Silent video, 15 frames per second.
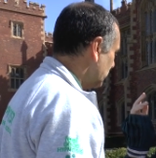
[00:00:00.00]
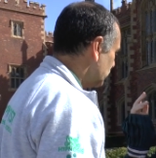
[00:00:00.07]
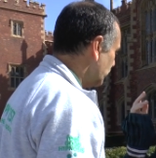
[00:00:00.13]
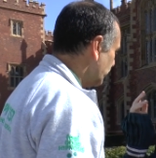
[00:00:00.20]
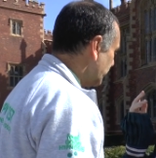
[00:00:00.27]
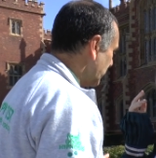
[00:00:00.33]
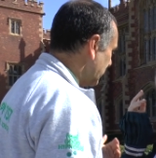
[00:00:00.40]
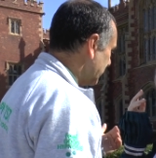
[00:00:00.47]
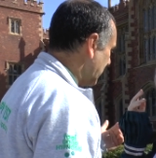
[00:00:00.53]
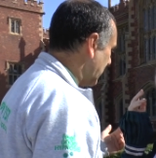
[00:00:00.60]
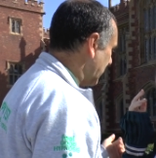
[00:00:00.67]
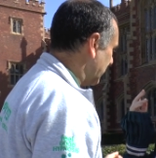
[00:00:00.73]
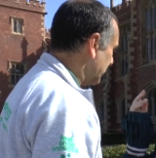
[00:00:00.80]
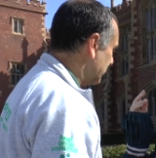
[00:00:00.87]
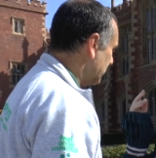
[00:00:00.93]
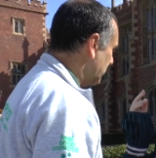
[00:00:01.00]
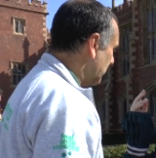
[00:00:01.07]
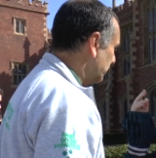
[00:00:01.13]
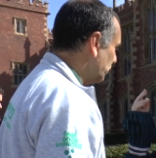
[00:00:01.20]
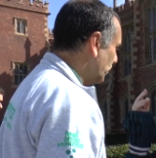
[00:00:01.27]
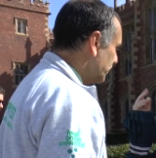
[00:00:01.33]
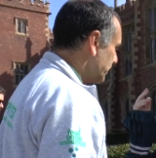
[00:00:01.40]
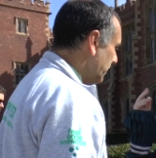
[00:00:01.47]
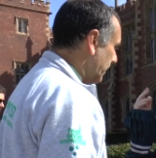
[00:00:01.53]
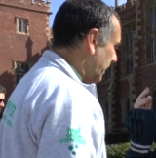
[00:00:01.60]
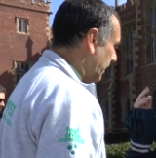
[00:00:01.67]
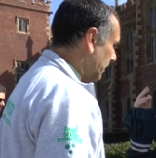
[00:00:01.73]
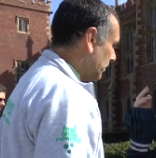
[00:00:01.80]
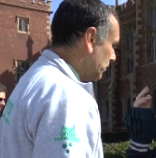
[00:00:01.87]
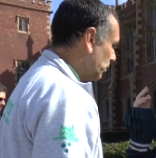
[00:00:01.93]
takes over that hand and moves that
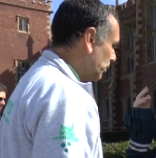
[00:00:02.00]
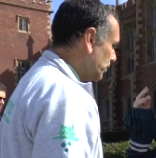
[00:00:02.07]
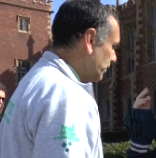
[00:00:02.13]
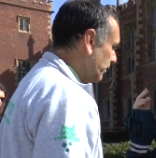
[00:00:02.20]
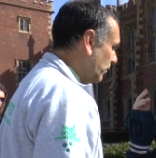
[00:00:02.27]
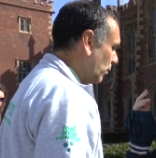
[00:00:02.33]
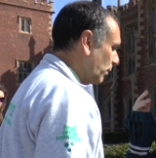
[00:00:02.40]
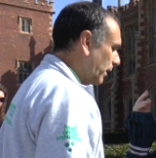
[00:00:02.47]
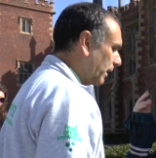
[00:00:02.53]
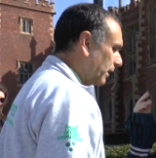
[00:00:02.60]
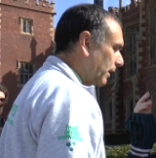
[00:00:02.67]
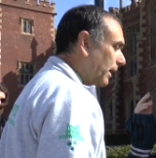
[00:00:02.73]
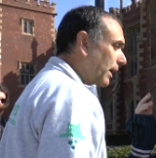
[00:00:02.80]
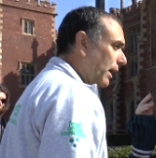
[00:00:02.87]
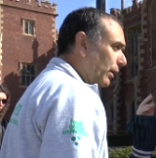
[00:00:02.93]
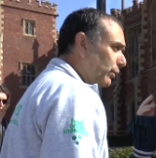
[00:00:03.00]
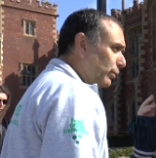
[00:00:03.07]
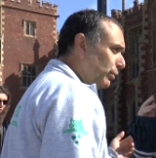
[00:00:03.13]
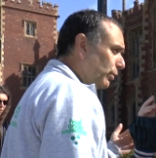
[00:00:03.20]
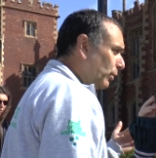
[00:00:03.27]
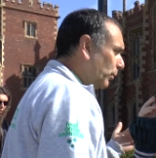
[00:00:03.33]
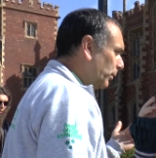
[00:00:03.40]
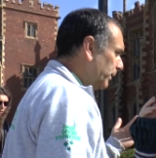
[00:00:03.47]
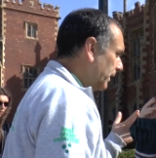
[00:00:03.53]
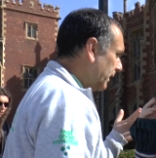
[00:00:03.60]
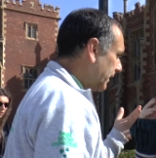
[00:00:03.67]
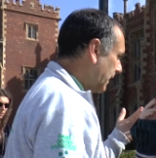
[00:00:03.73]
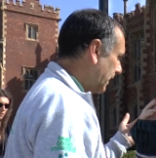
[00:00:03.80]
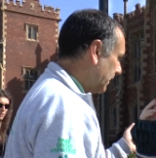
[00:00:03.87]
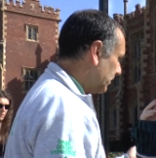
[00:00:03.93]
hand towards your forehead. And you know when
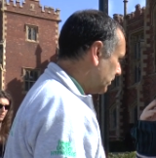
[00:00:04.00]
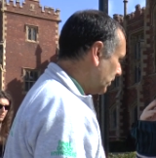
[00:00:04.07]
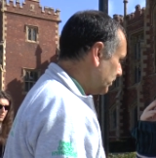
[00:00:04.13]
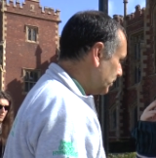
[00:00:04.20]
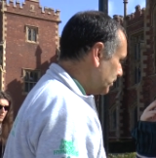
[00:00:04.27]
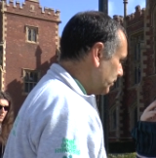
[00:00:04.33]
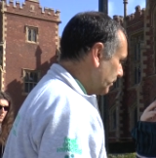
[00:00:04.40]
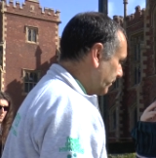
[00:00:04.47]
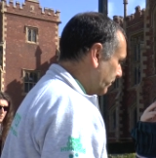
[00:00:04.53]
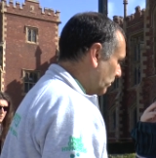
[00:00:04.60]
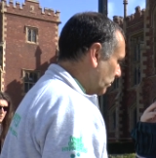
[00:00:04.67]
that hand touches your